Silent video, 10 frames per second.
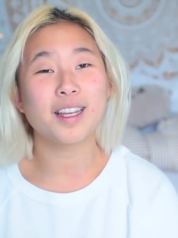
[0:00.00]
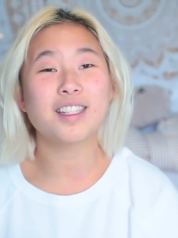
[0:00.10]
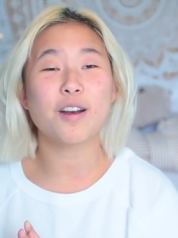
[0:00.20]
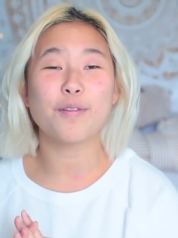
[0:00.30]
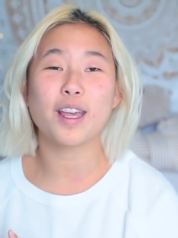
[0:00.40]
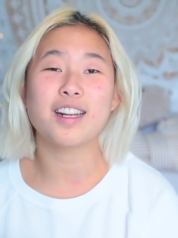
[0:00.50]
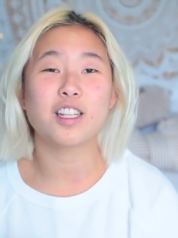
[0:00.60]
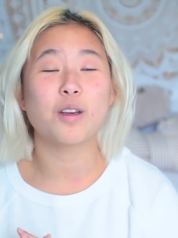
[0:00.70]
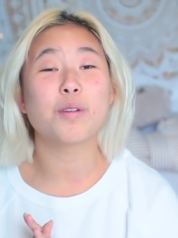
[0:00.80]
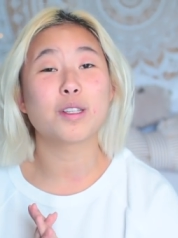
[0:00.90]
Please don't forget
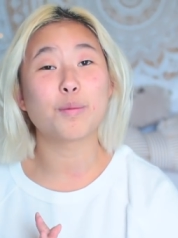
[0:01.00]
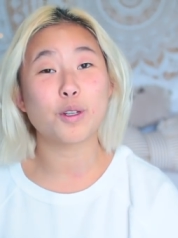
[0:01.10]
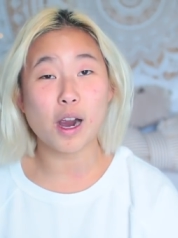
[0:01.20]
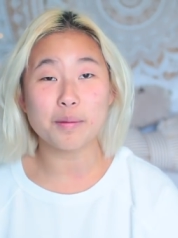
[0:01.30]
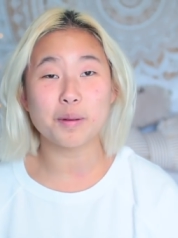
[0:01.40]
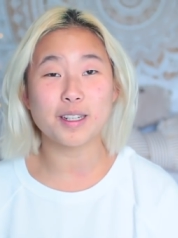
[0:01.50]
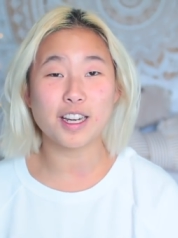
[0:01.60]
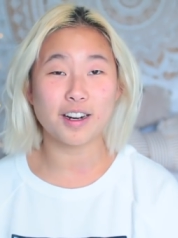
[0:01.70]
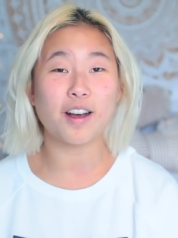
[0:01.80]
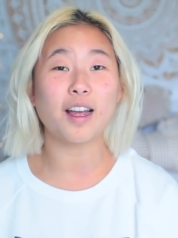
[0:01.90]
to subscribe to my
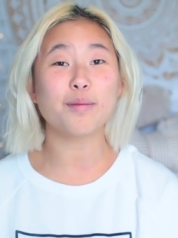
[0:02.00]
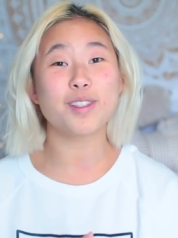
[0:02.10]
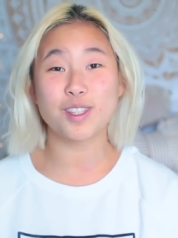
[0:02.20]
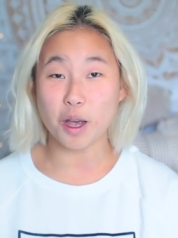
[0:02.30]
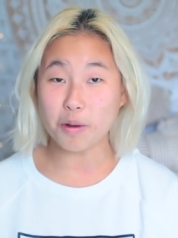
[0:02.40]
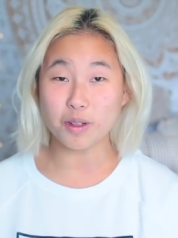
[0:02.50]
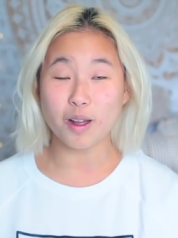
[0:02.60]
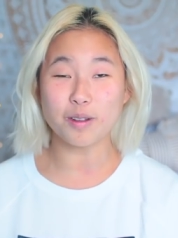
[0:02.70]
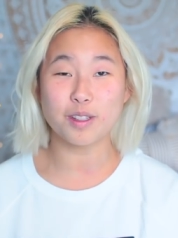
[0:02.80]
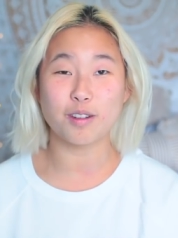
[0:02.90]
channel. I am so
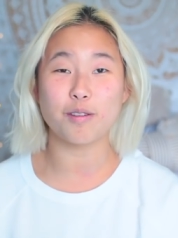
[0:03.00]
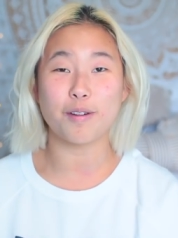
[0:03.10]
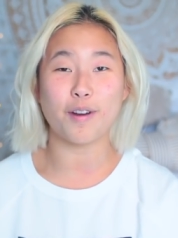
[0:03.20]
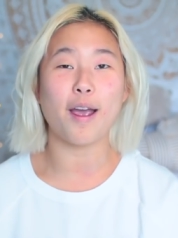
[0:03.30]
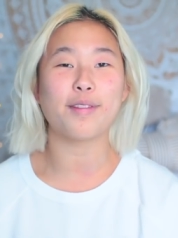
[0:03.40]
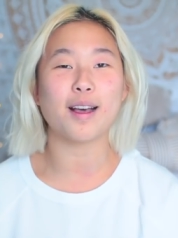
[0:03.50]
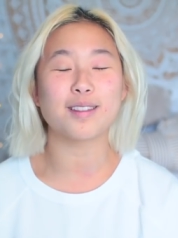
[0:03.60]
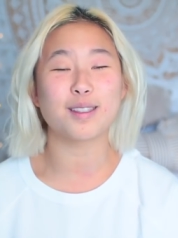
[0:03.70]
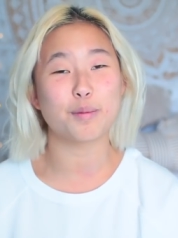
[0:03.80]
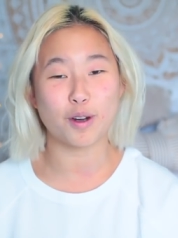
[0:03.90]
close to
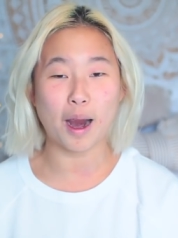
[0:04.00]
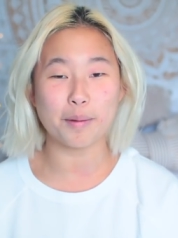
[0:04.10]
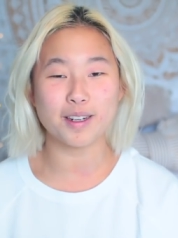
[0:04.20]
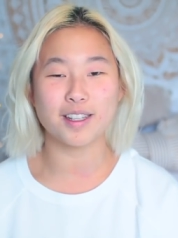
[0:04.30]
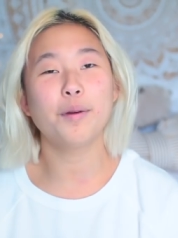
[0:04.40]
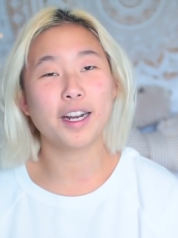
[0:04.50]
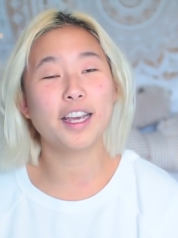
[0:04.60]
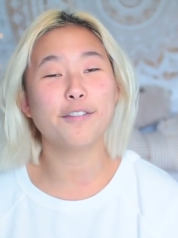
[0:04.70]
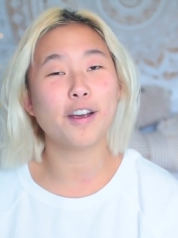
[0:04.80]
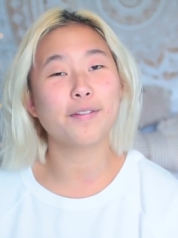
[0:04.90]
5,000 subscribers. And when I
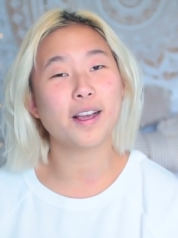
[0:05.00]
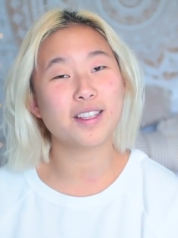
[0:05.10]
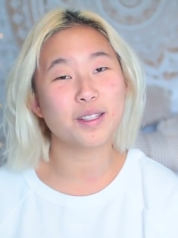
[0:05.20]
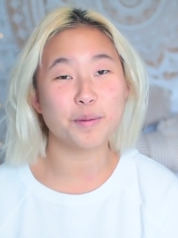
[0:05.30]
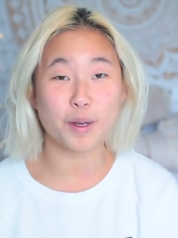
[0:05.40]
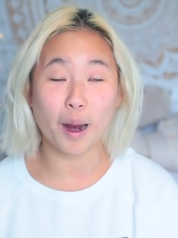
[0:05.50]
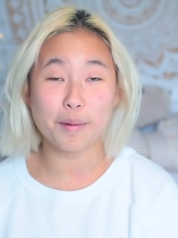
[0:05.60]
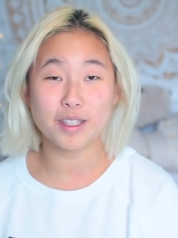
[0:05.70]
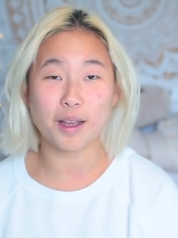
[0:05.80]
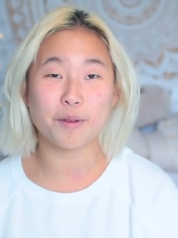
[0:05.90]
hit 5,000
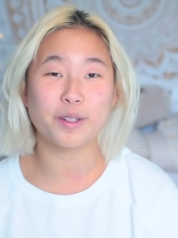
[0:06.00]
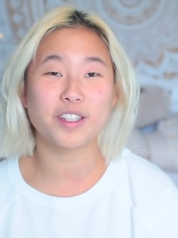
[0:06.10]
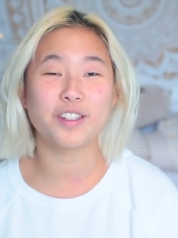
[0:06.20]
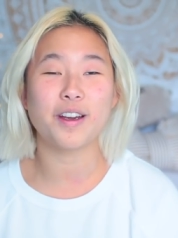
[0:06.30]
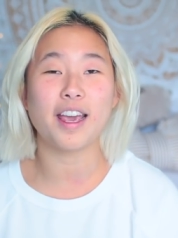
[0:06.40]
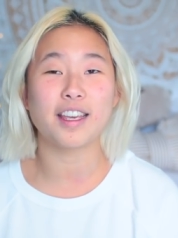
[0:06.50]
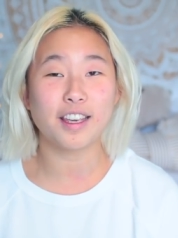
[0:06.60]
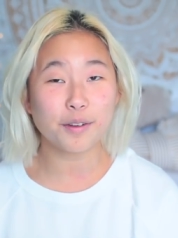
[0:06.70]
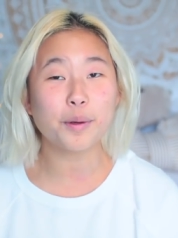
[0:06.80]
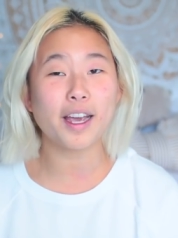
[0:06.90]
subscribers, I'm going to do a
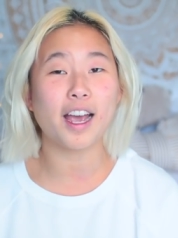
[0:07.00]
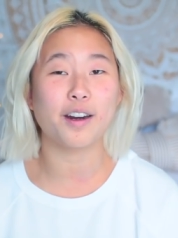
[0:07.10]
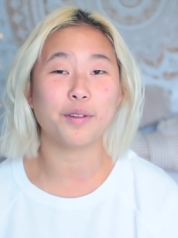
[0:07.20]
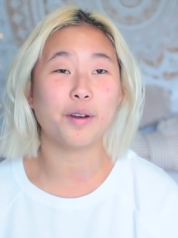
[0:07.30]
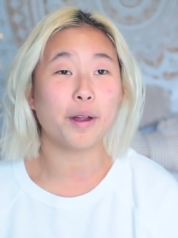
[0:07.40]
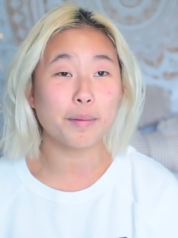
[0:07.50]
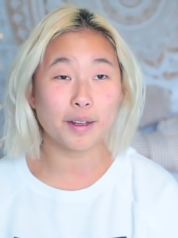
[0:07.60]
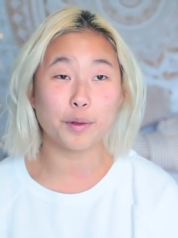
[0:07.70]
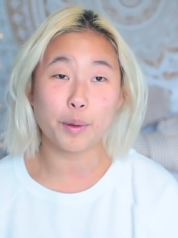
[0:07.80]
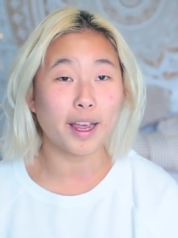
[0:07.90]
giveaway. I don't know what I'm
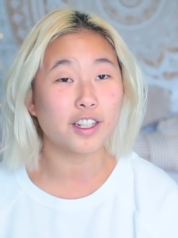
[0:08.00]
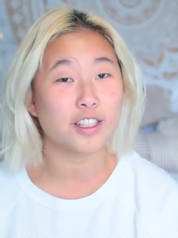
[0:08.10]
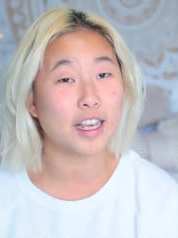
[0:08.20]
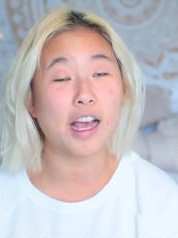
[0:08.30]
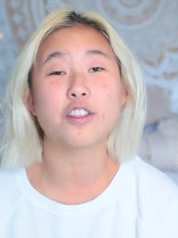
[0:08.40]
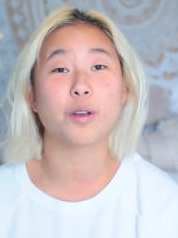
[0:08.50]
giving away just yet.